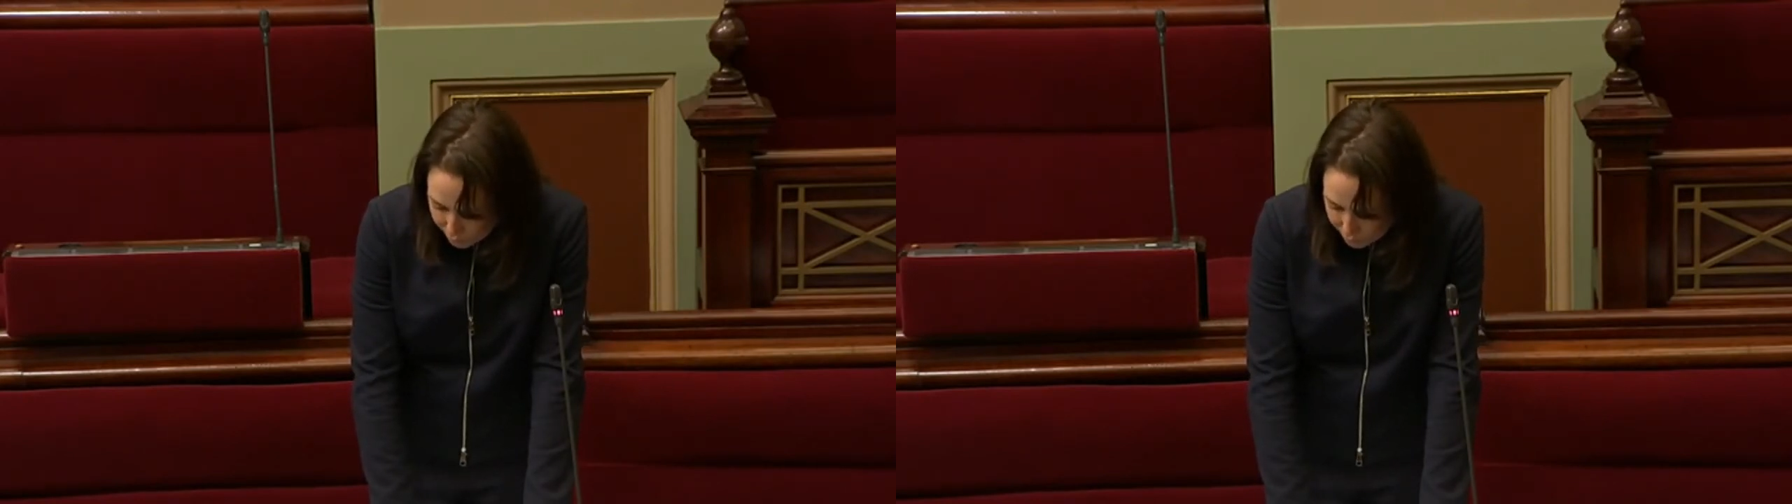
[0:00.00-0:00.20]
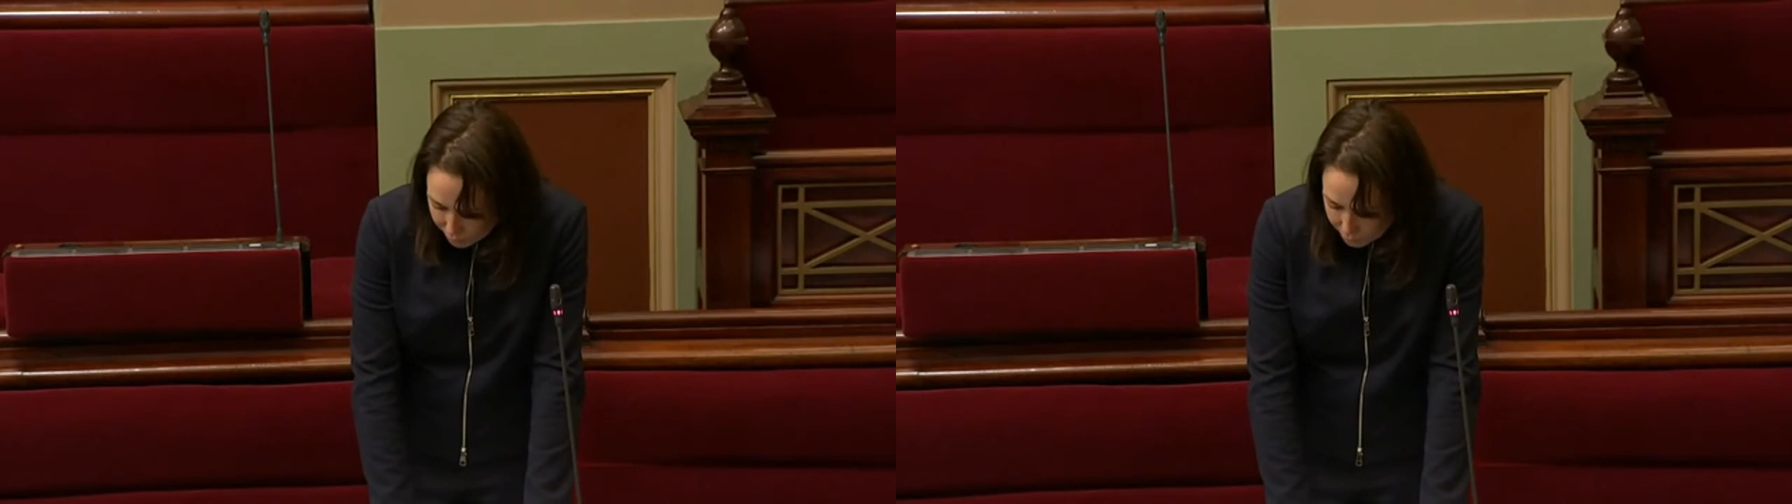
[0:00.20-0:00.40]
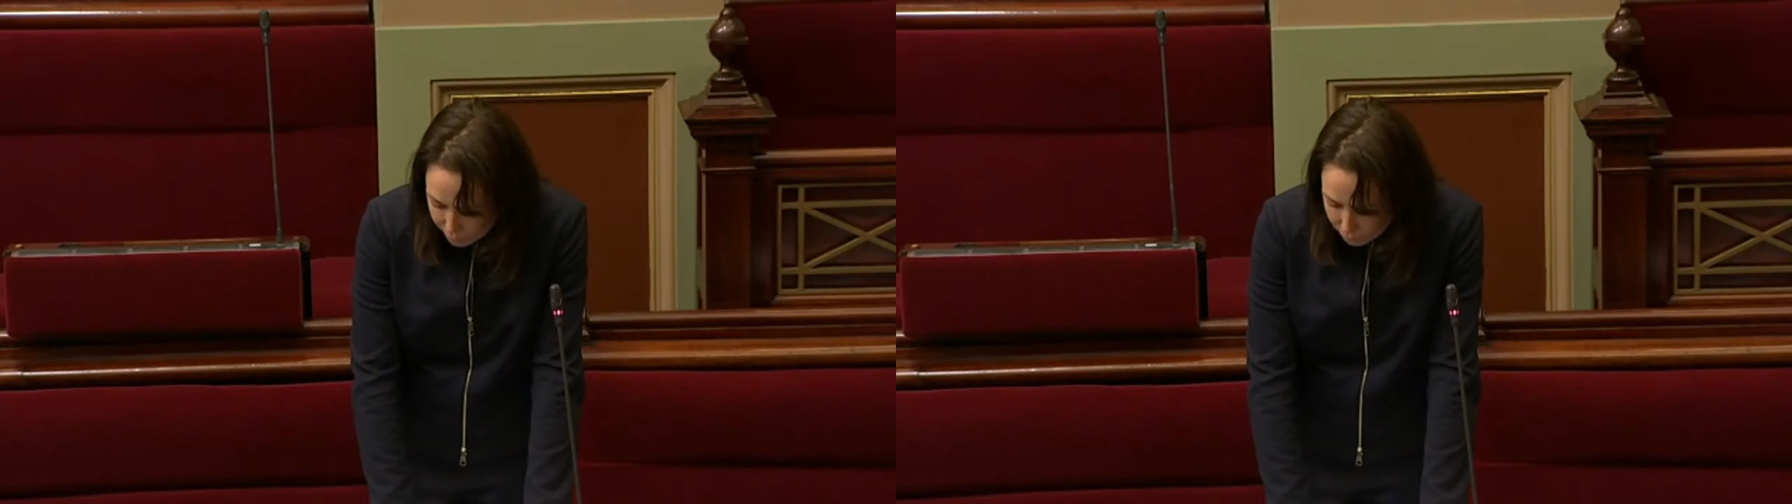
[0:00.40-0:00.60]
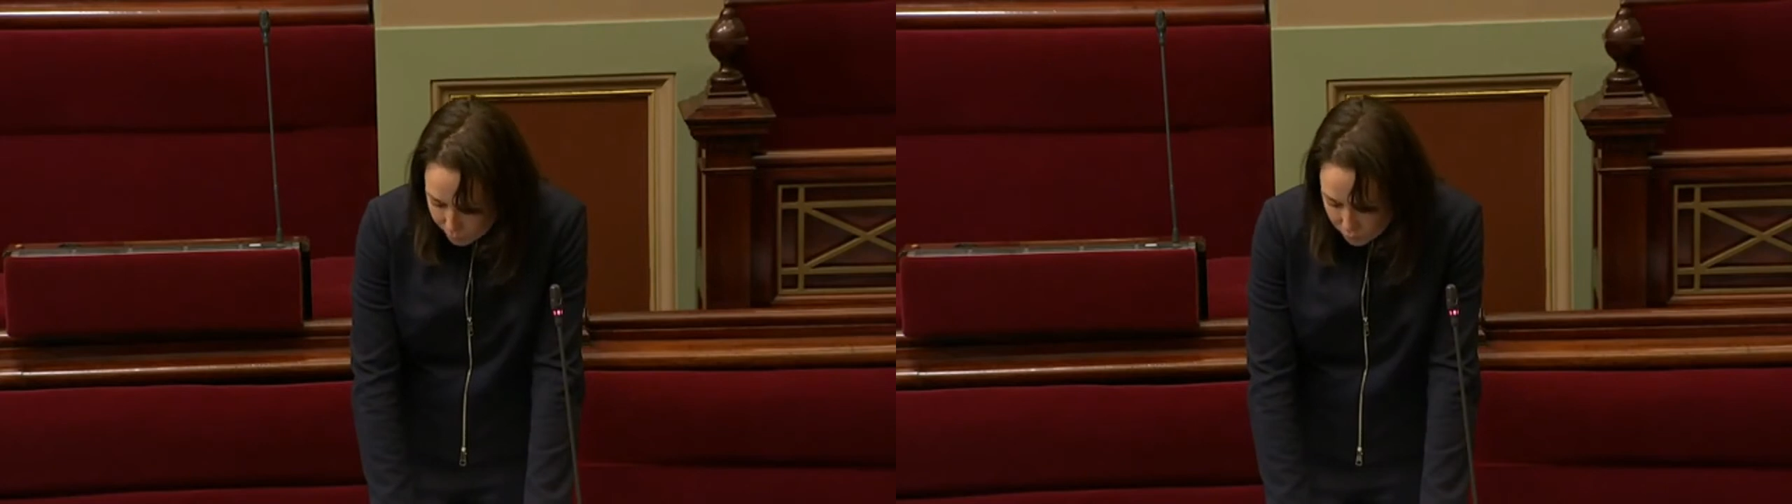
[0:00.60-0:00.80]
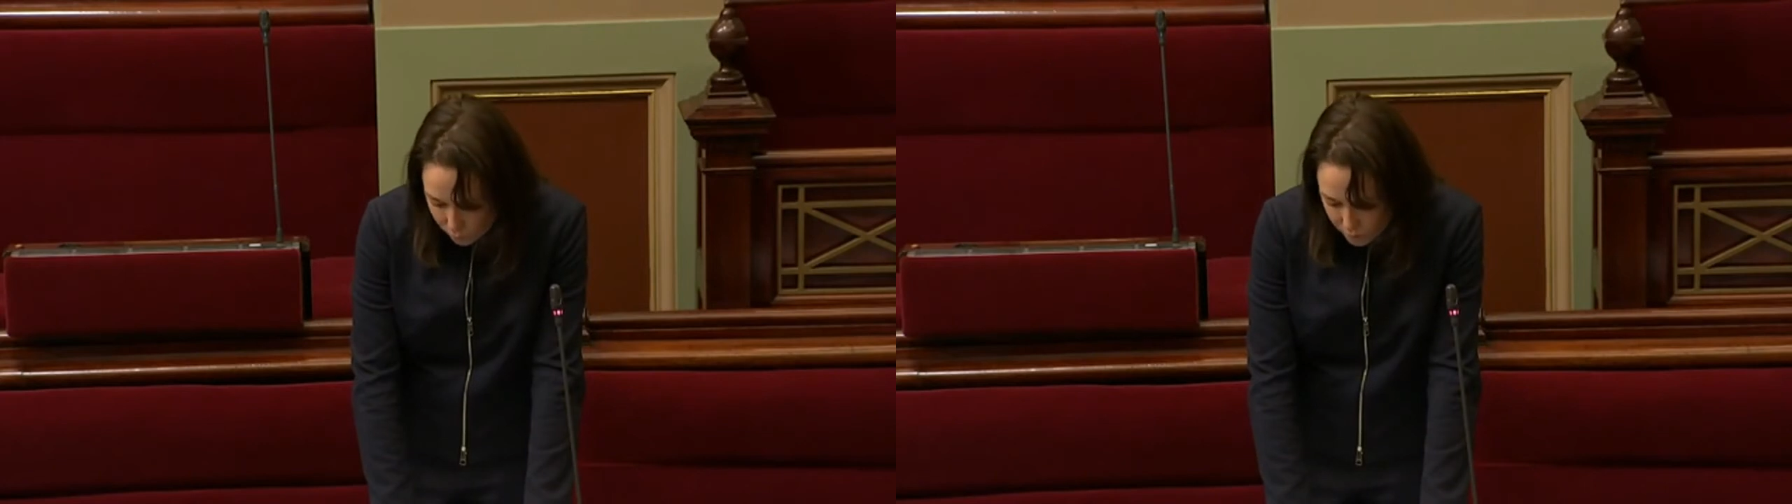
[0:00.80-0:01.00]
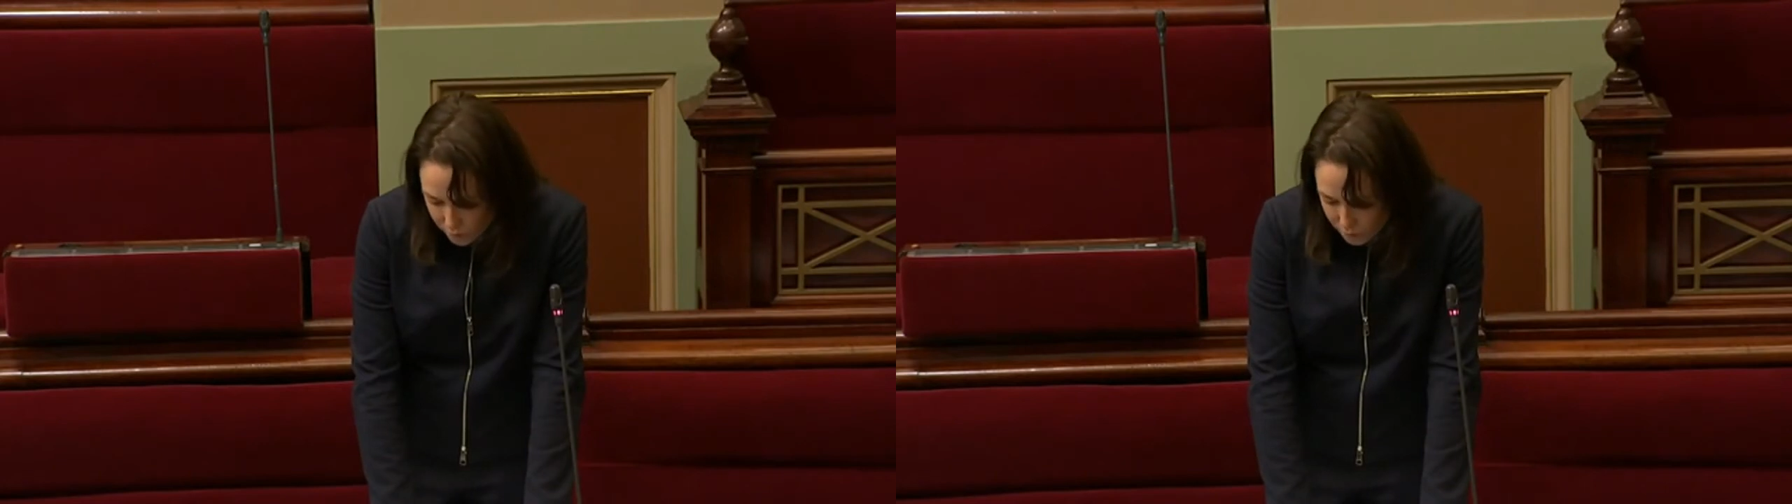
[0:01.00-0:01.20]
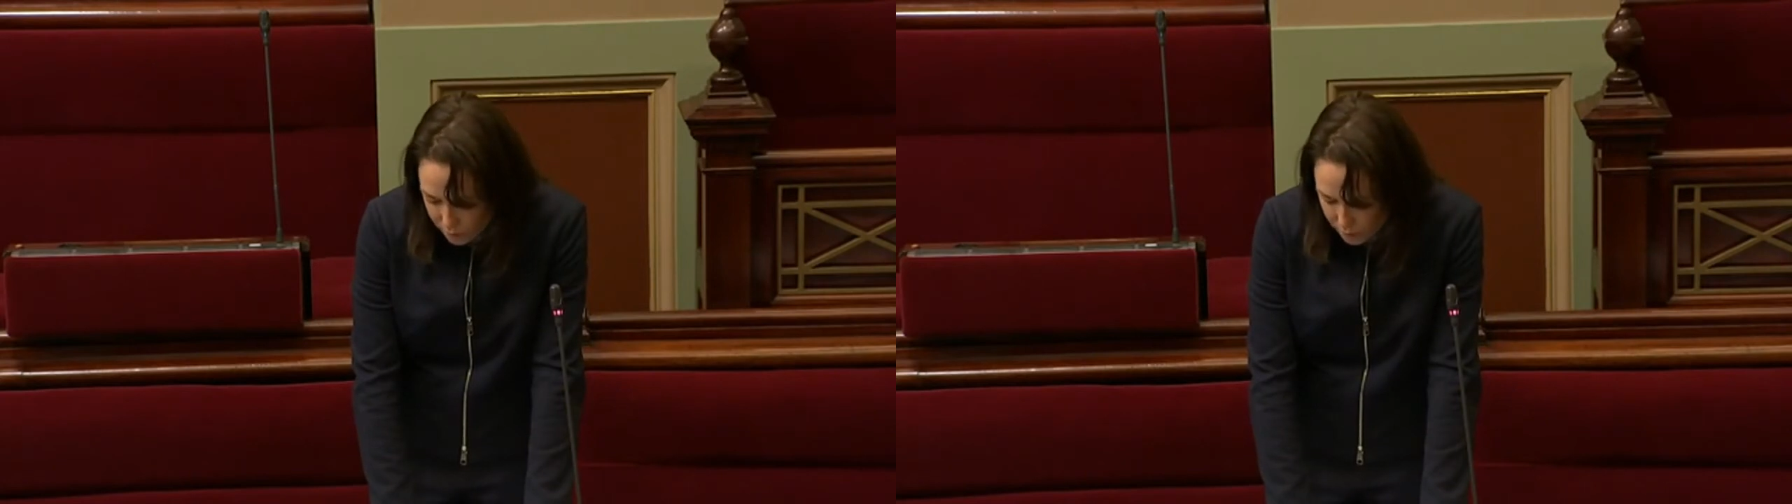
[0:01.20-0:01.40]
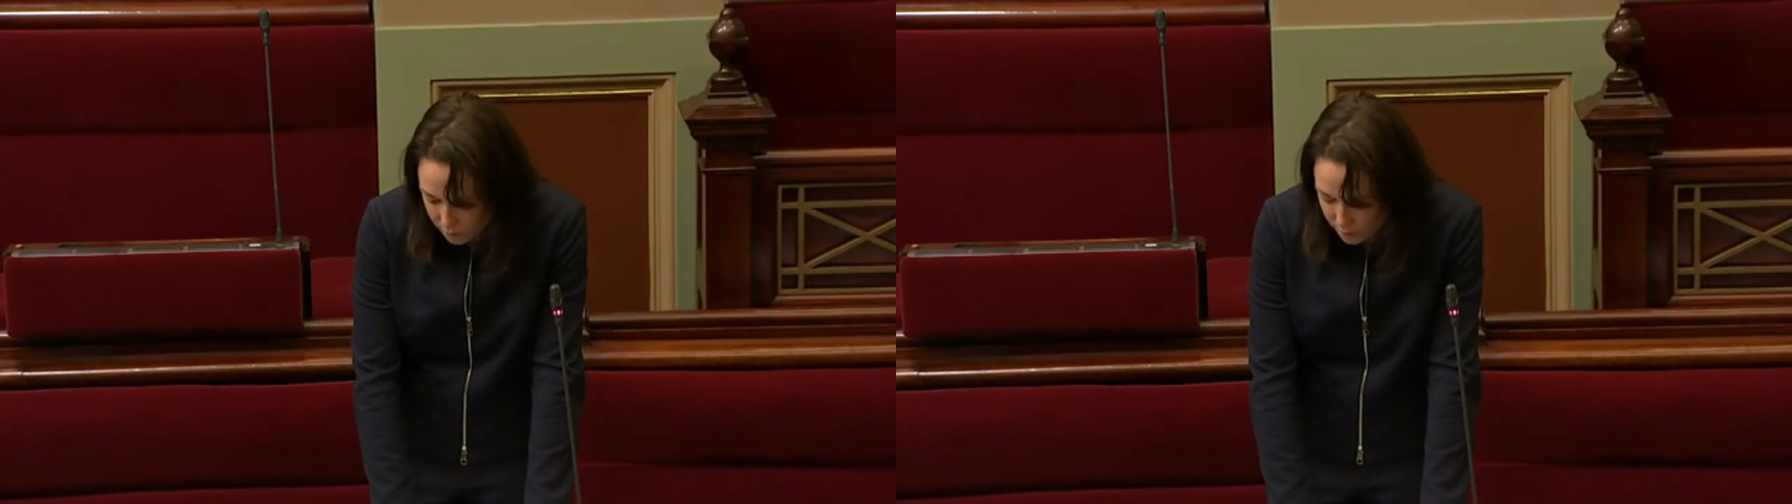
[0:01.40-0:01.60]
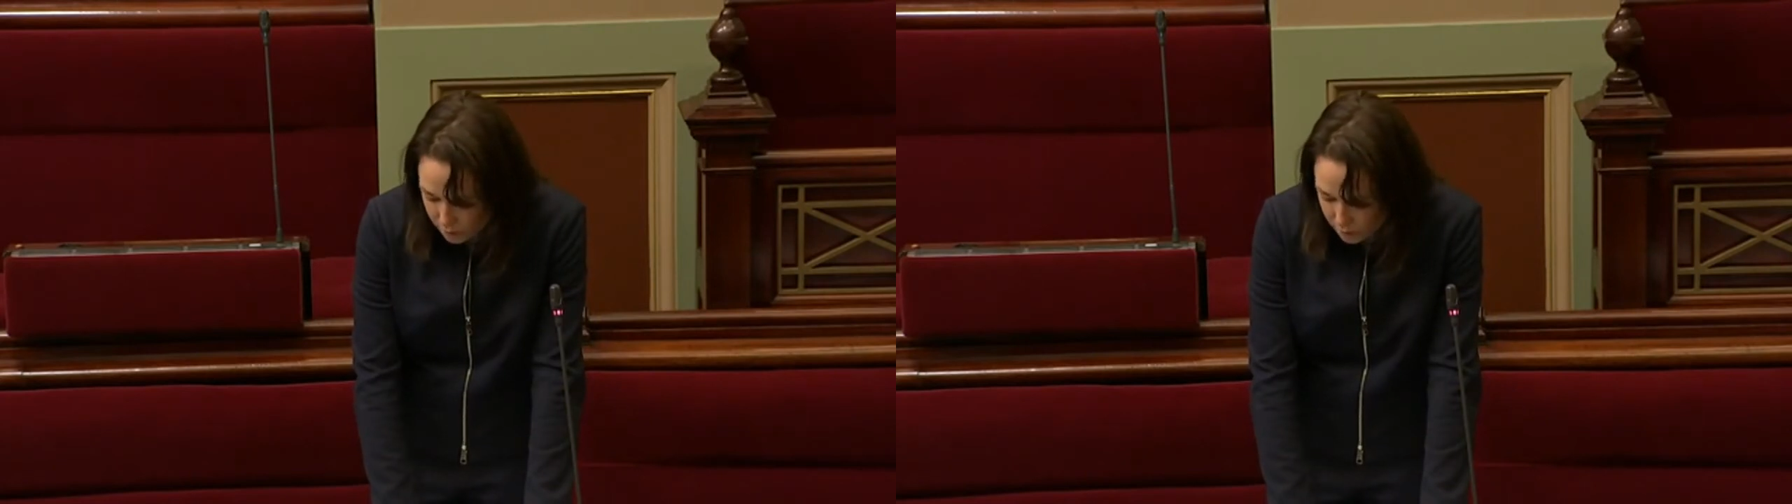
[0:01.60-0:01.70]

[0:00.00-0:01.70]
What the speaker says: And there have been no instances